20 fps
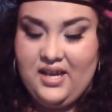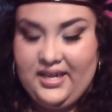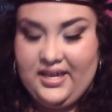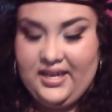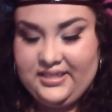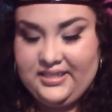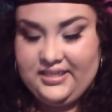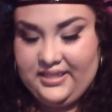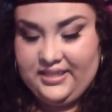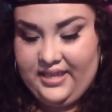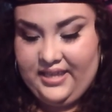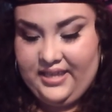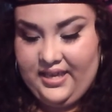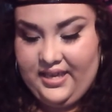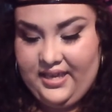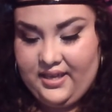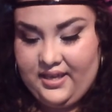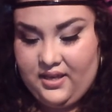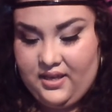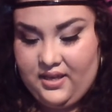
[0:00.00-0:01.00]
a
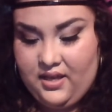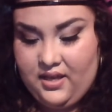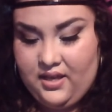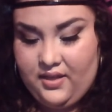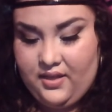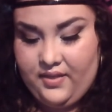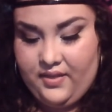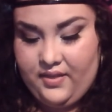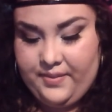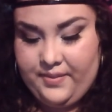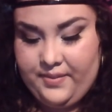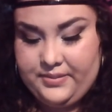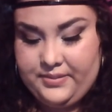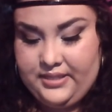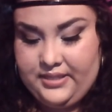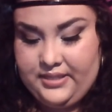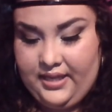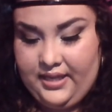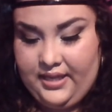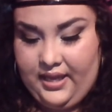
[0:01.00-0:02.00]
Sleek color
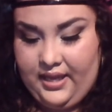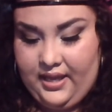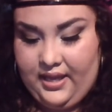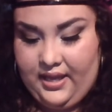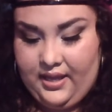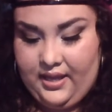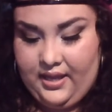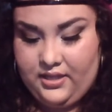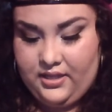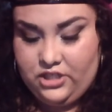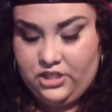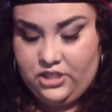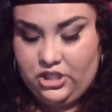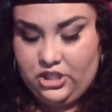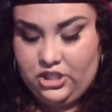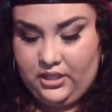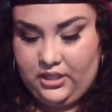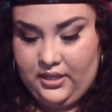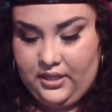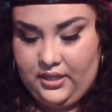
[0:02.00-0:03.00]
lipstick and
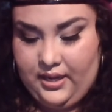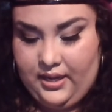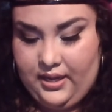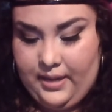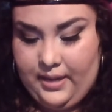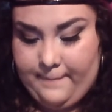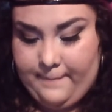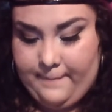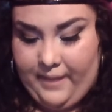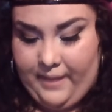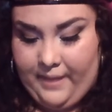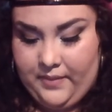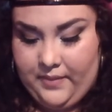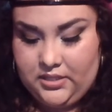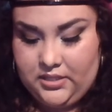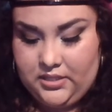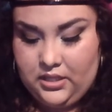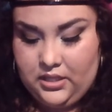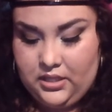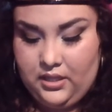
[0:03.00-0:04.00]
sheen in
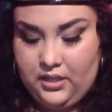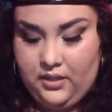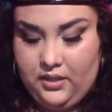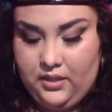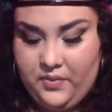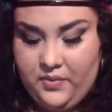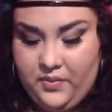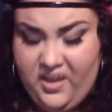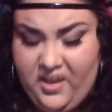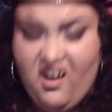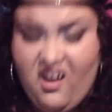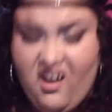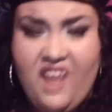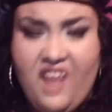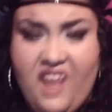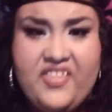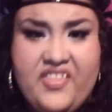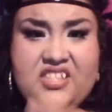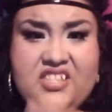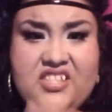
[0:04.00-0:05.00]
Baby Doll. Oh my
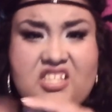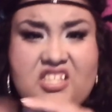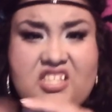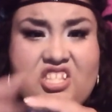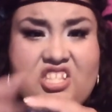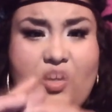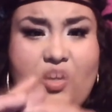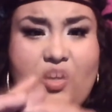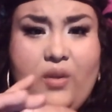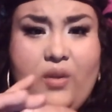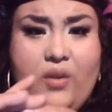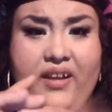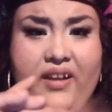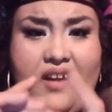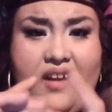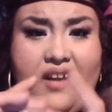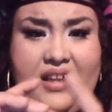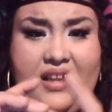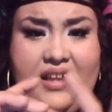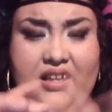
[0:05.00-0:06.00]
god, this is so
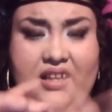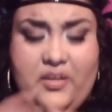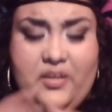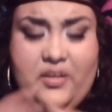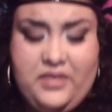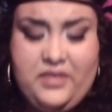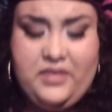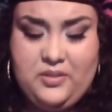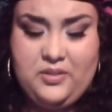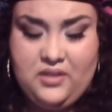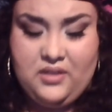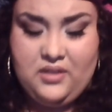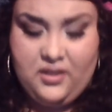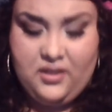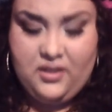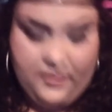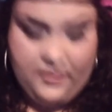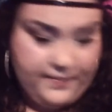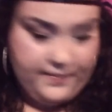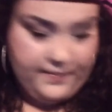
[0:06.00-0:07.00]
little. I thought there was,
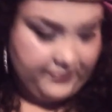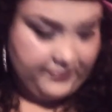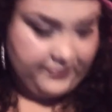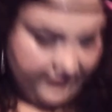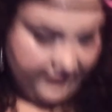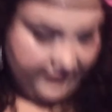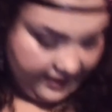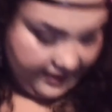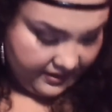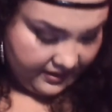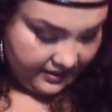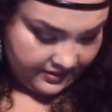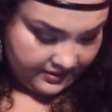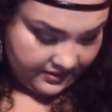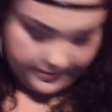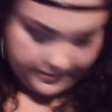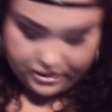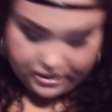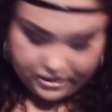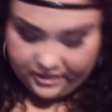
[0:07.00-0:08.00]
like,
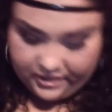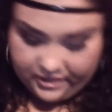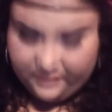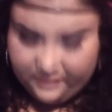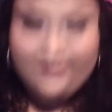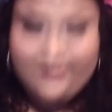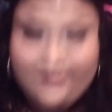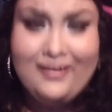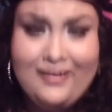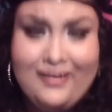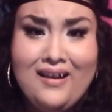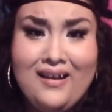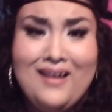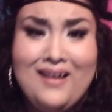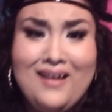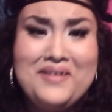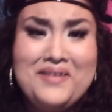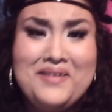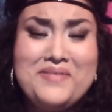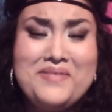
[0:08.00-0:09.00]
let me show you.
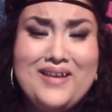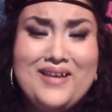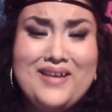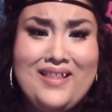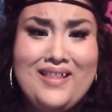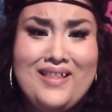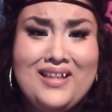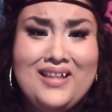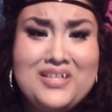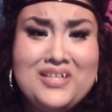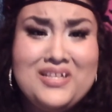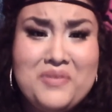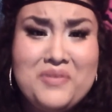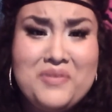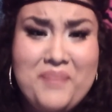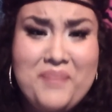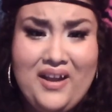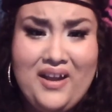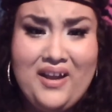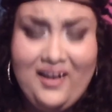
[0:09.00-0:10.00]
Oh my god, these were
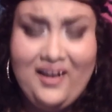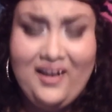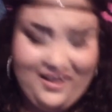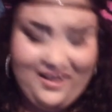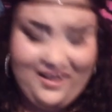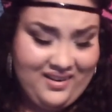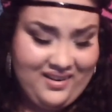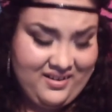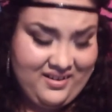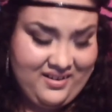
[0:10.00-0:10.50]
bare.